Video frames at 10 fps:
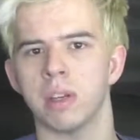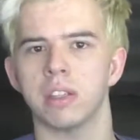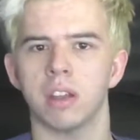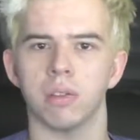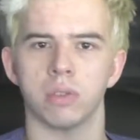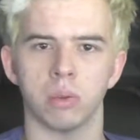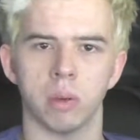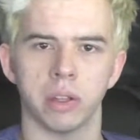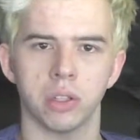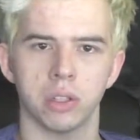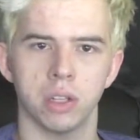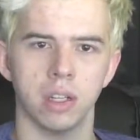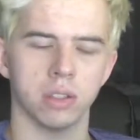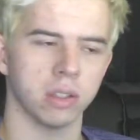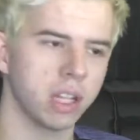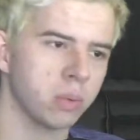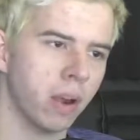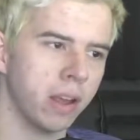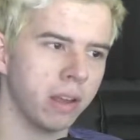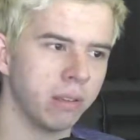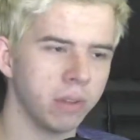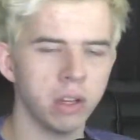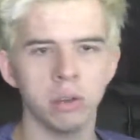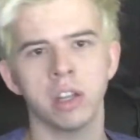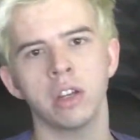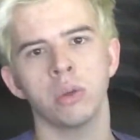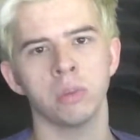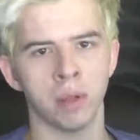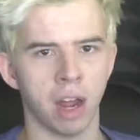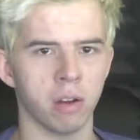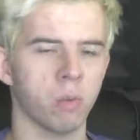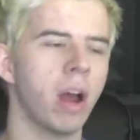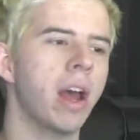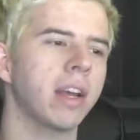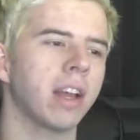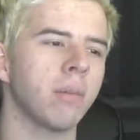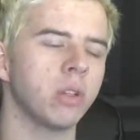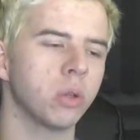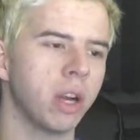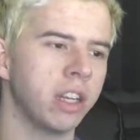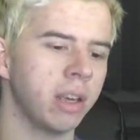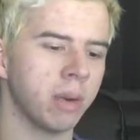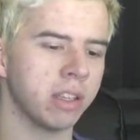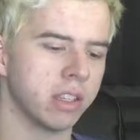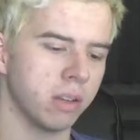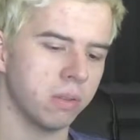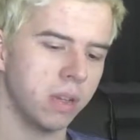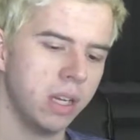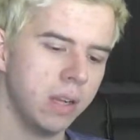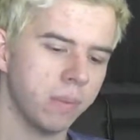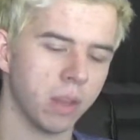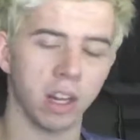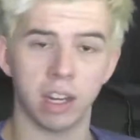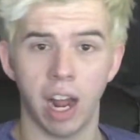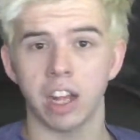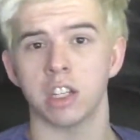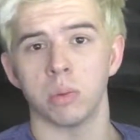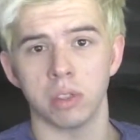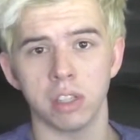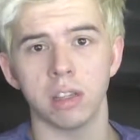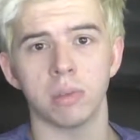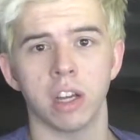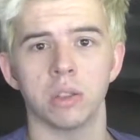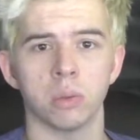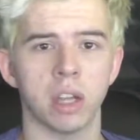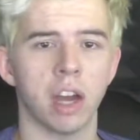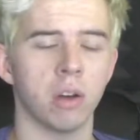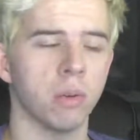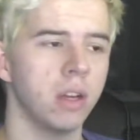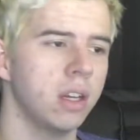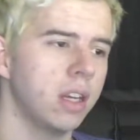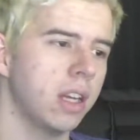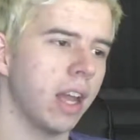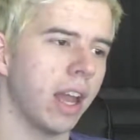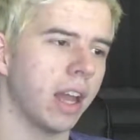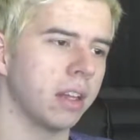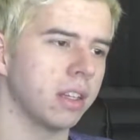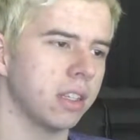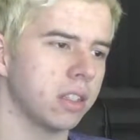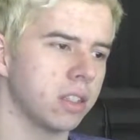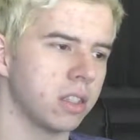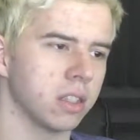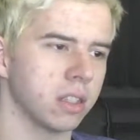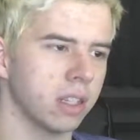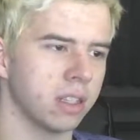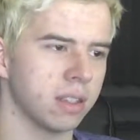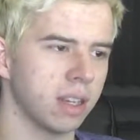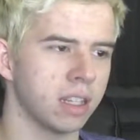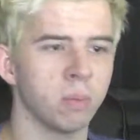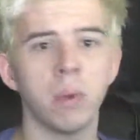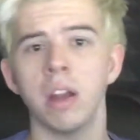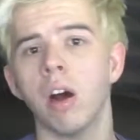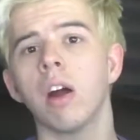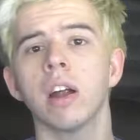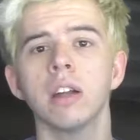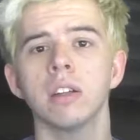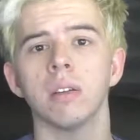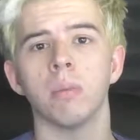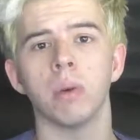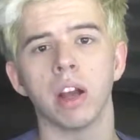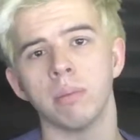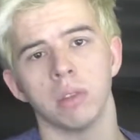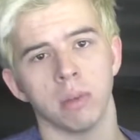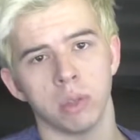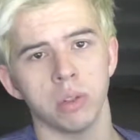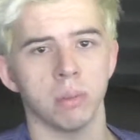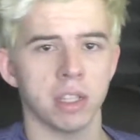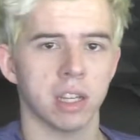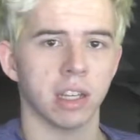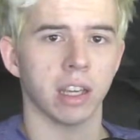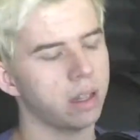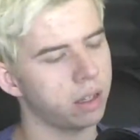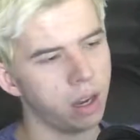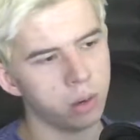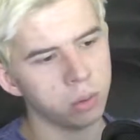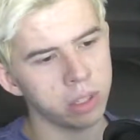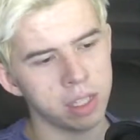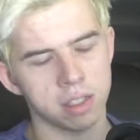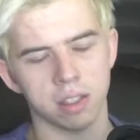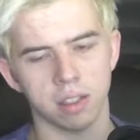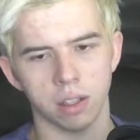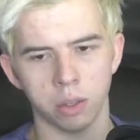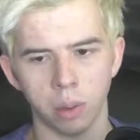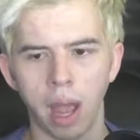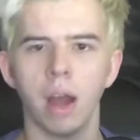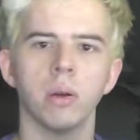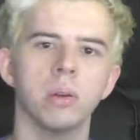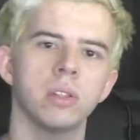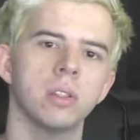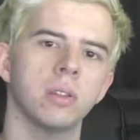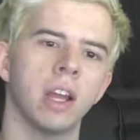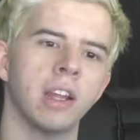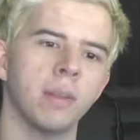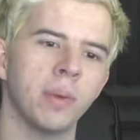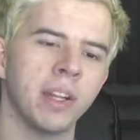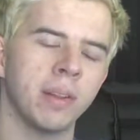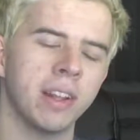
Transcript: myself so much. So that's why video schedule has been out of whack. I've been trying to get myself on an actual sleep schedule now. And it's been hard, but I'm doing the best I can. Not only is it the new house, but